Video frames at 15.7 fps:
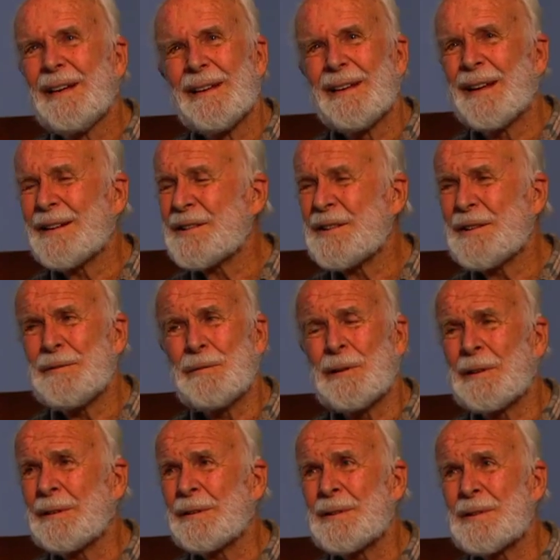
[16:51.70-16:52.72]
Yeah, she
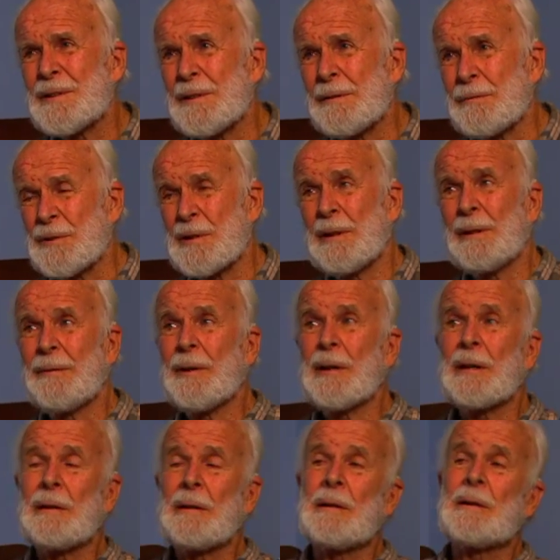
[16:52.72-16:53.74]
was. She was living
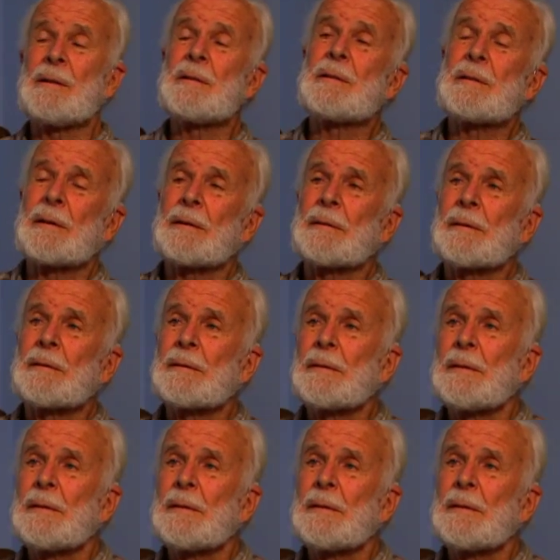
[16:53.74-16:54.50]
in this, it